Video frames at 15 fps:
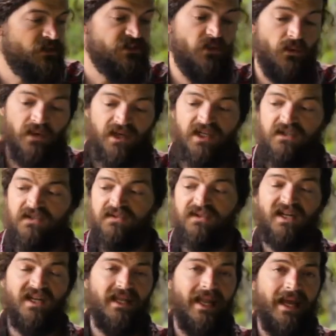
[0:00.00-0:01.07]
So what we're going to do is
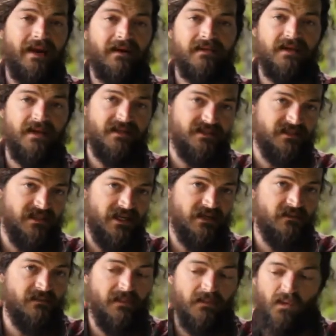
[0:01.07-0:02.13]
we're going to layer this.
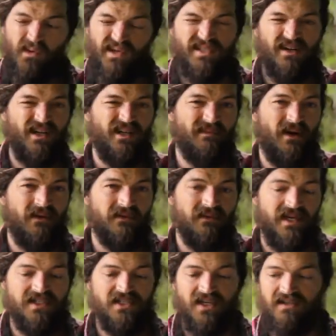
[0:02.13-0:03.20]
And remember what we talked about with
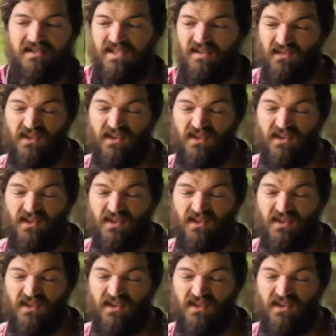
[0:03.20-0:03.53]
ratios.